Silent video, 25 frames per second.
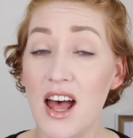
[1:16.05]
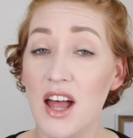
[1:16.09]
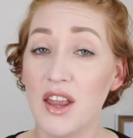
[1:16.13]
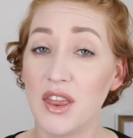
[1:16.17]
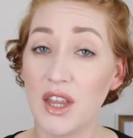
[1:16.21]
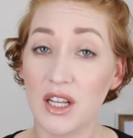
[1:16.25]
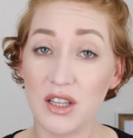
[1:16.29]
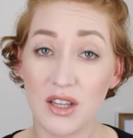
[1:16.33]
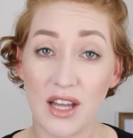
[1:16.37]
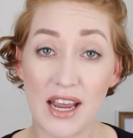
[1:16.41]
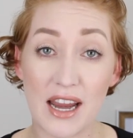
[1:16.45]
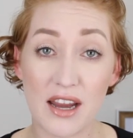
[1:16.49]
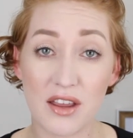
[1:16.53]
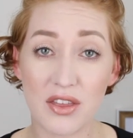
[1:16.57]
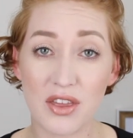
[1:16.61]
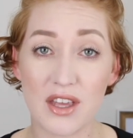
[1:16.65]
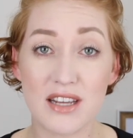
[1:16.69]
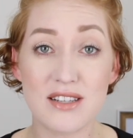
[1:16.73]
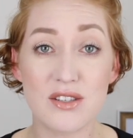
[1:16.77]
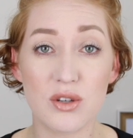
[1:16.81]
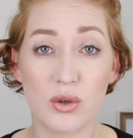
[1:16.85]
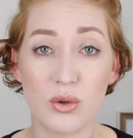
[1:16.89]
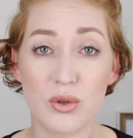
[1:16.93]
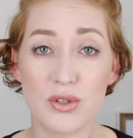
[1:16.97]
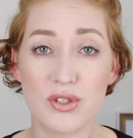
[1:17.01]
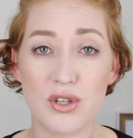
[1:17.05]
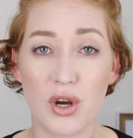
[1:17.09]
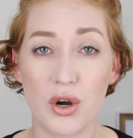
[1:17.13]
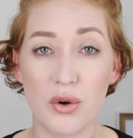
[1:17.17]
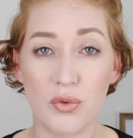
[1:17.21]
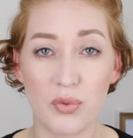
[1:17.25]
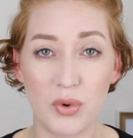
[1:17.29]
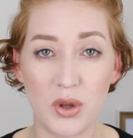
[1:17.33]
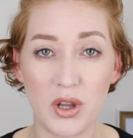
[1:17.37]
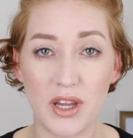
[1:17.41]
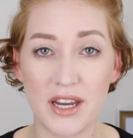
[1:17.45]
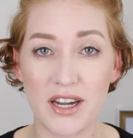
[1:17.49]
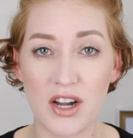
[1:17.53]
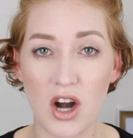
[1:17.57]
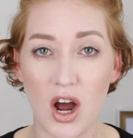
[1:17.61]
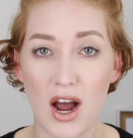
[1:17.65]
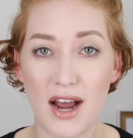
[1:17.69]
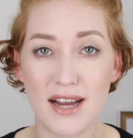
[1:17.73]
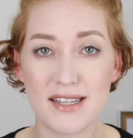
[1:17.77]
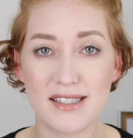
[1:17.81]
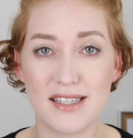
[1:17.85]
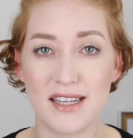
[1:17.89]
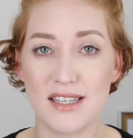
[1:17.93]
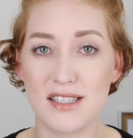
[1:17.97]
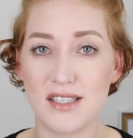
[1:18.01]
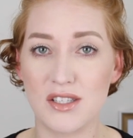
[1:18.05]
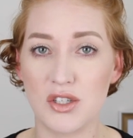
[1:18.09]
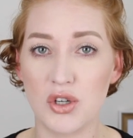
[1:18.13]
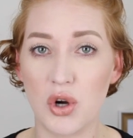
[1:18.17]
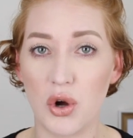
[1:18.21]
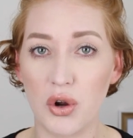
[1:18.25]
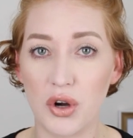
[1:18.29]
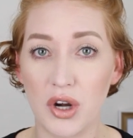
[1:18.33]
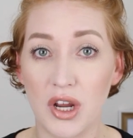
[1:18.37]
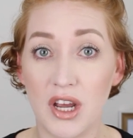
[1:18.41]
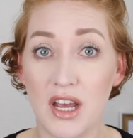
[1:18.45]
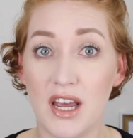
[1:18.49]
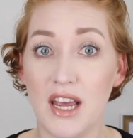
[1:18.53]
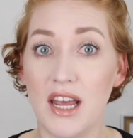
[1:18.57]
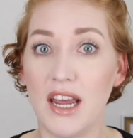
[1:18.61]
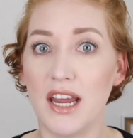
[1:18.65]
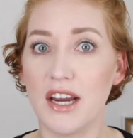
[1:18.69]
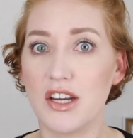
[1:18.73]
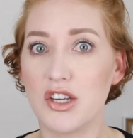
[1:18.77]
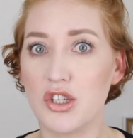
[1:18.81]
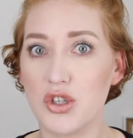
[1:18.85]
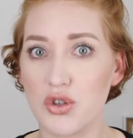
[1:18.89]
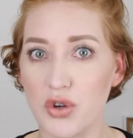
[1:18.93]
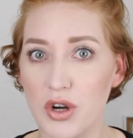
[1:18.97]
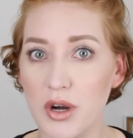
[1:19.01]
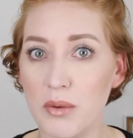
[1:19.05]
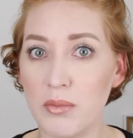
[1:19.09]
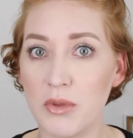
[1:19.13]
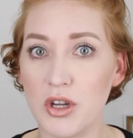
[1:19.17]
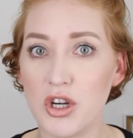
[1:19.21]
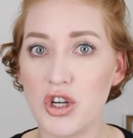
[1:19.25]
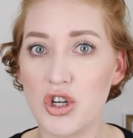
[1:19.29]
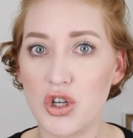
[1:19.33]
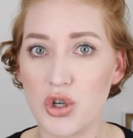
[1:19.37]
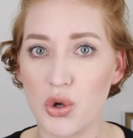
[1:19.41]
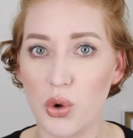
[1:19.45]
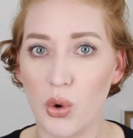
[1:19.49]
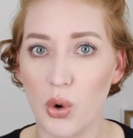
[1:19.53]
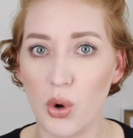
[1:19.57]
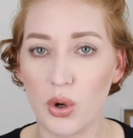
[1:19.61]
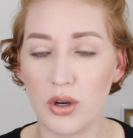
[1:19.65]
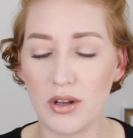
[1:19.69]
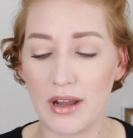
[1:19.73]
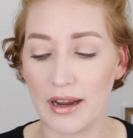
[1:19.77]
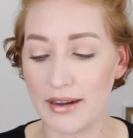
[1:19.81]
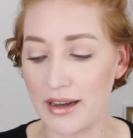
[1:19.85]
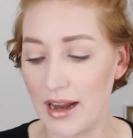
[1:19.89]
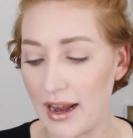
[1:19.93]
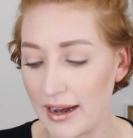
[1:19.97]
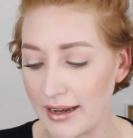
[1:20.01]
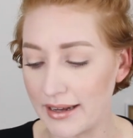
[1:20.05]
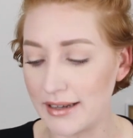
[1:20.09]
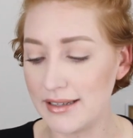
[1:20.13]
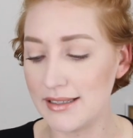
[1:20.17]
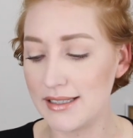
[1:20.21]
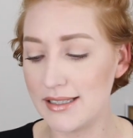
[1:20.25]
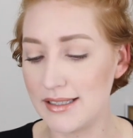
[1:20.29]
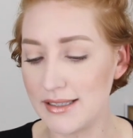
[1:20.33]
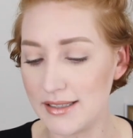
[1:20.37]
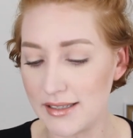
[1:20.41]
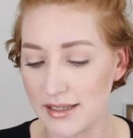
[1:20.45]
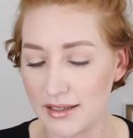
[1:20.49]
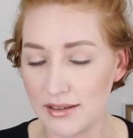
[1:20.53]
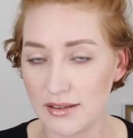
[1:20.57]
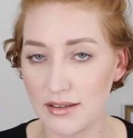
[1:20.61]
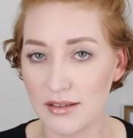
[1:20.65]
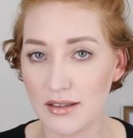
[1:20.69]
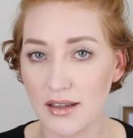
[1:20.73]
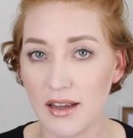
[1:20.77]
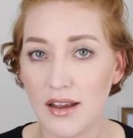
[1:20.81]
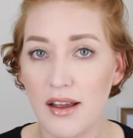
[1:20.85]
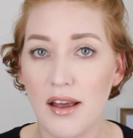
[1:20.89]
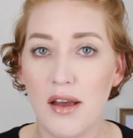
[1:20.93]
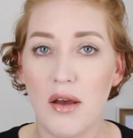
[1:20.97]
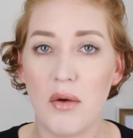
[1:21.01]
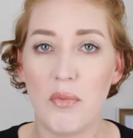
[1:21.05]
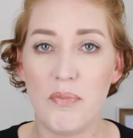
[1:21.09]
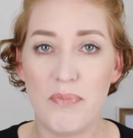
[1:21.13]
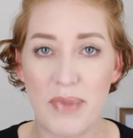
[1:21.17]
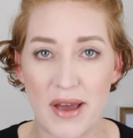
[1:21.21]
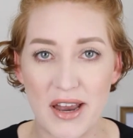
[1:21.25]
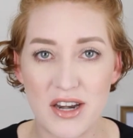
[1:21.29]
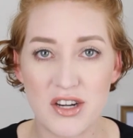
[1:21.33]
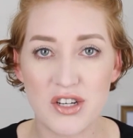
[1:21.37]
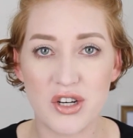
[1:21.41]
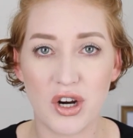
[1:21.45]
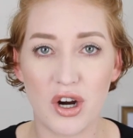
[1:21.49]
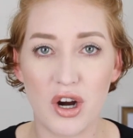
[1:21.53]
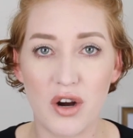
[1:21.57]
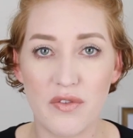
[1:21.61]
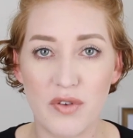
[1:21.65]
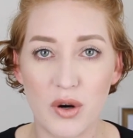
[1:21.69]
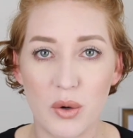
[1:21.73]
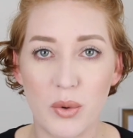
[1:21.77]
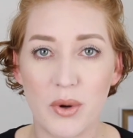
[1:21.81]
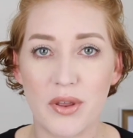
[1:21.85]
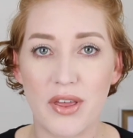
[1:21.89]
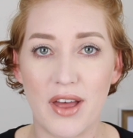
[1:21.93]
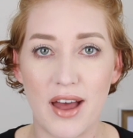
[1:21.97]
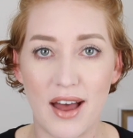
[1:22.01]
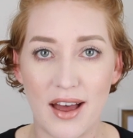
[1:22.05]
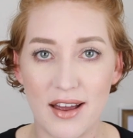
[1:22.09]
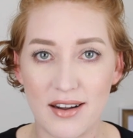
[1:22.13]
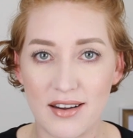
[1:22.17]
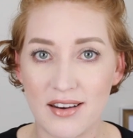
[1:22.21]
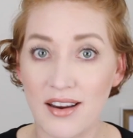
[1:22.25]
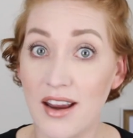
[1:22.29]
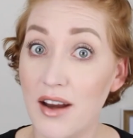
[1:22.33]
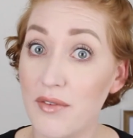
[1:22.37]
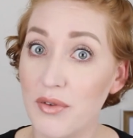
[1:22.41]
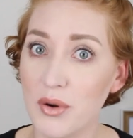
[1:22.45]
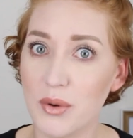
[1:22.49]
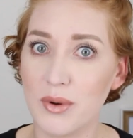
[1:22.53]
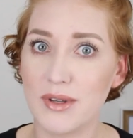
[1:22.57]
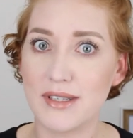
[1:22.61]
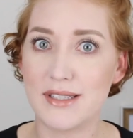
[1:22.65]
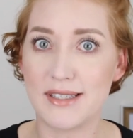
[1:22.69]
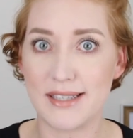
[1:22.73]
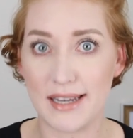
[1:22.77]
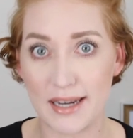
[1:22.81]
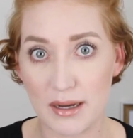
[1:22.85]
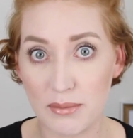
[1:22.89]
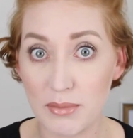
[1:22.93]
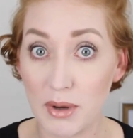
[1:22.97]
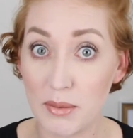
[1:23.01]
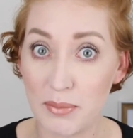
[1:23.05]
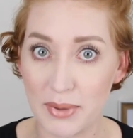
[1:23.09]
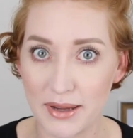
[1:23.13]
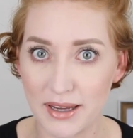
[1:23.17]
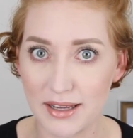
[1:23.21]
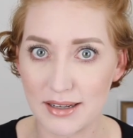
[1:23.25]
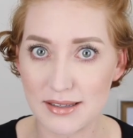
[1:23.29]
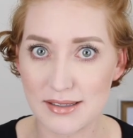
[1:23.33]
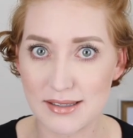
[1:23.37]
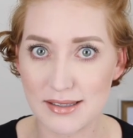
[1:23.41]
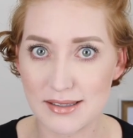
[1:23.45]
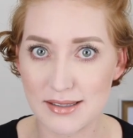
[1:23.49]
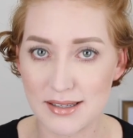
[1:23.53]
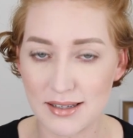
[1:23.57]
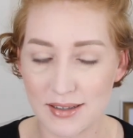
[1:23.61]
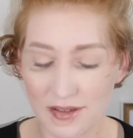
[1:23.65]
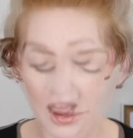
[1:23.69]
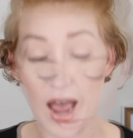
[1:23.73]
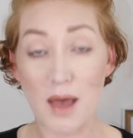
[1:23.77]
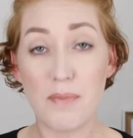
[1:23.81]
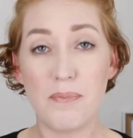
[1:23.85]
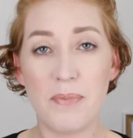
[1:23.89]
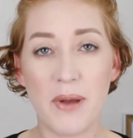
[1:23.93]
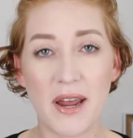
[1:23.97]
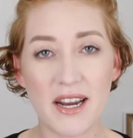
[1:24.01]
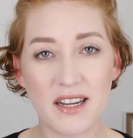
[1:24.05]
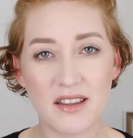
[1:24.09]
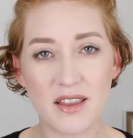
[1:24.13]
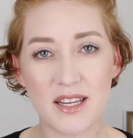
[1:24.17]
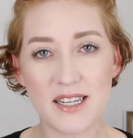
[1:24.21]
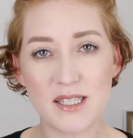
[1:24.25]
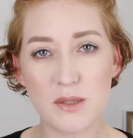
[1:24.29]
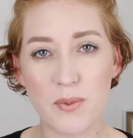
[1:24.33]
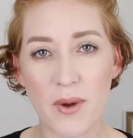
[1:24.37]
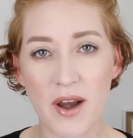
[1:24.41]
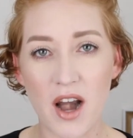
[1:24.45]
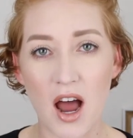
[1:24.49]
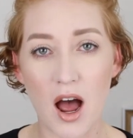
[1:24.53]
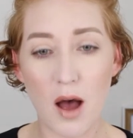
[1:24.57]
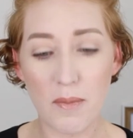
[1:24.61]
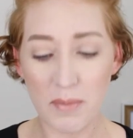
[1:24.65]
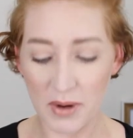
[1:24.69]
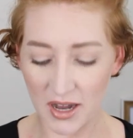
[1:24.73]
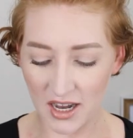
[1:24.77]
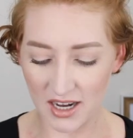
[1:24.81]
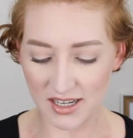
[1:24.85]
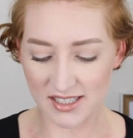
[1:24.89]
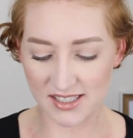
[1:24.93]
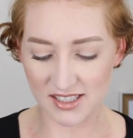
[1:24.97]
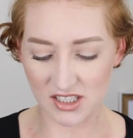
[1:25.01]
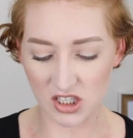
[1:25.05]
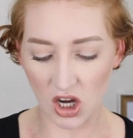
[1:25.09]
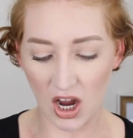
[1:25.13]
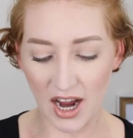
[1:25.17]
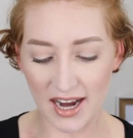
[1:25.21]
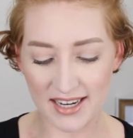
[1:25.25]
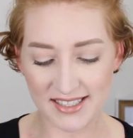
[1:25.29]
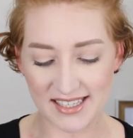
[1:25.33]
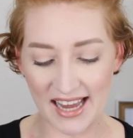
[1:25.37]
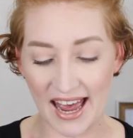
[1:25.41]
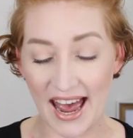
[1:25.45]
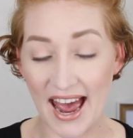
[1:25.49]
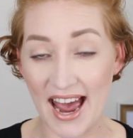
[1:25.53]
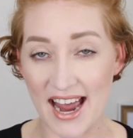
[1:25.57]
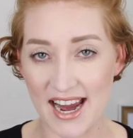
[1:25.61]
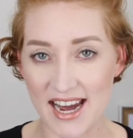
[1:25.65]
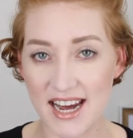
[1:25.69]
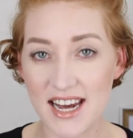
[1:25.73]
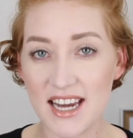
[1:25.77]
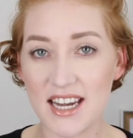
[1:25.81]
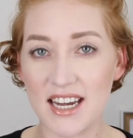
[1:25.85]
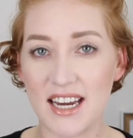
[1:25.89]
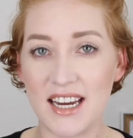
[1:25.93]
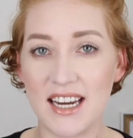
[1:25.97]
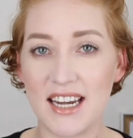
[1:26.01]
The length is also really nice. It's not extremely short, like I can still bend over without everyone seeing my bits. I picked this one up in a size eight.